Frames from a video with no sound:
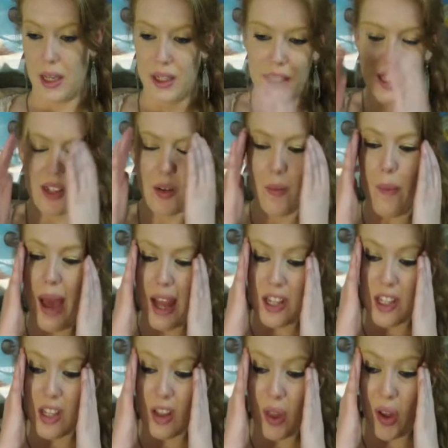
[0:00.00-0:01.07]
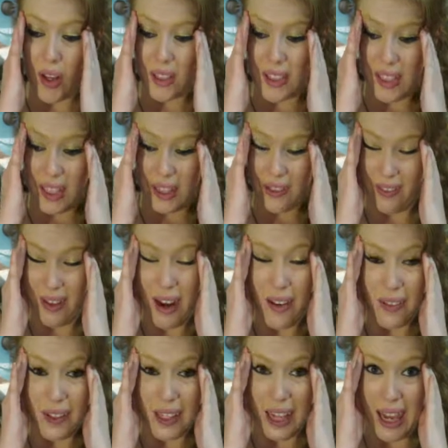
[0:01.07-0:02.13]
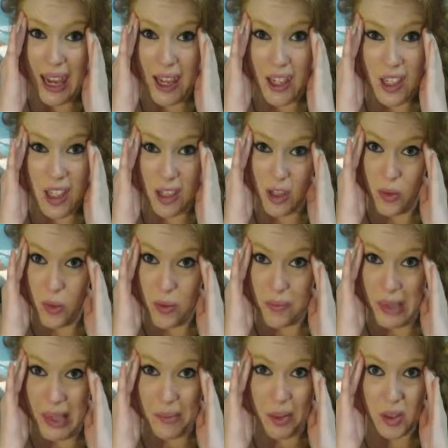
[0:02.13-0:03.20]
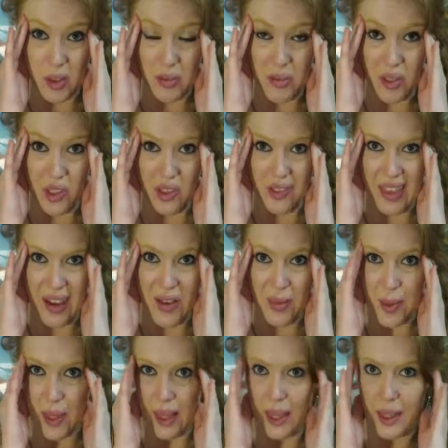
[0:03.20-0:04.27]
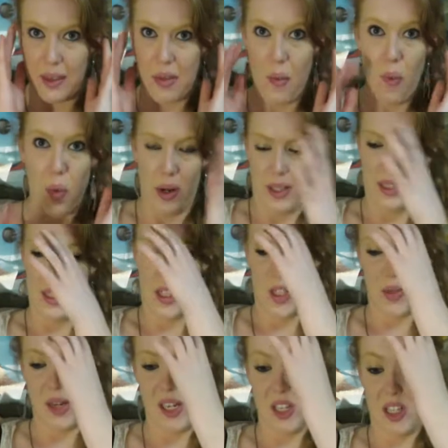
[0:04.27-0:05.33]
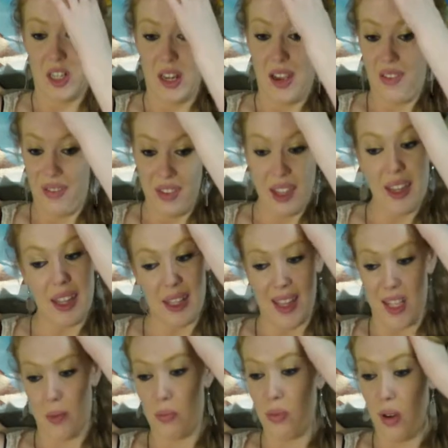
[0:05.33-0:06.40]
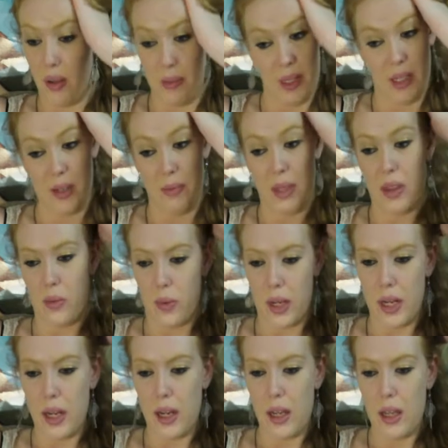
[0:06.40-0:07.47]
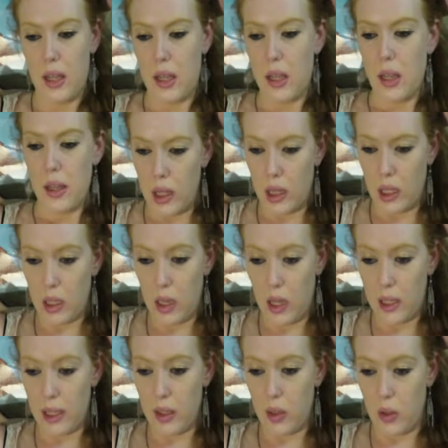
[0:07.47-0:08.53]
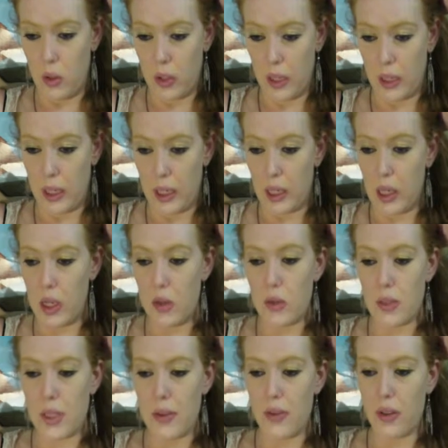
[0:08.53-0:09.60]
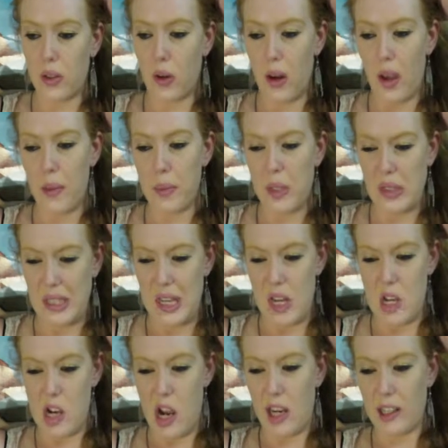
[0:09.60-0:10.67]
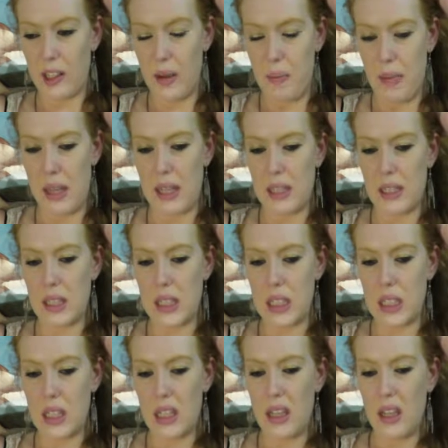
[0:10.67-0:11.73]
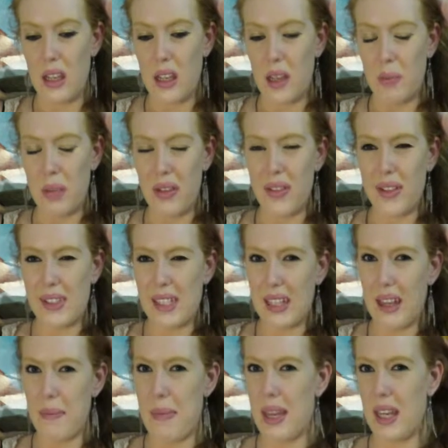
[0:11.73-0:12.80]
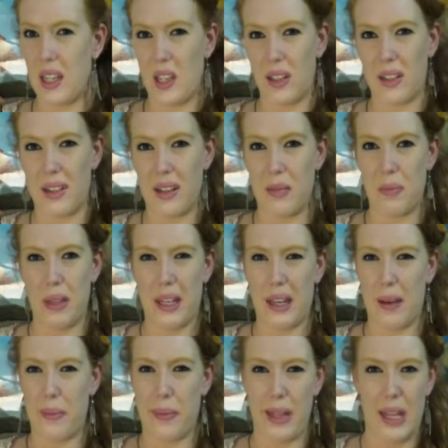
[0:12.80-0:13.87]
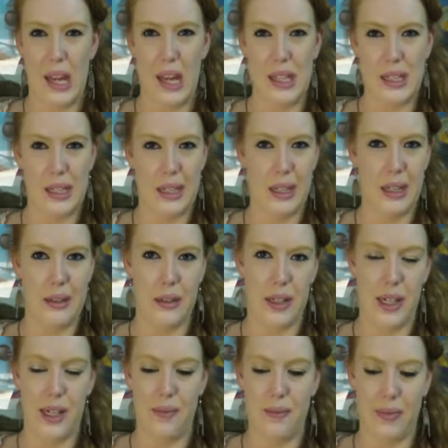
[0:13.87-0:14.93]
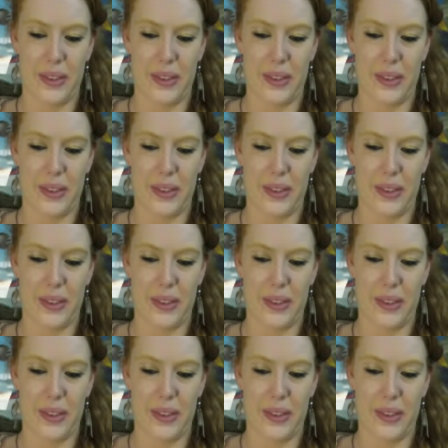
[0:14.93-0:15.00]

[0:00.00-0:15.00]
Can you imagine locked in a crowded cage and you wouldn't be able to move? That would be like the worst situation. I feel like that's probably gonna be the one. In the clock in court, accused of a crime you did not commit. But if you didn't commit it, you're gonna become innocent, right?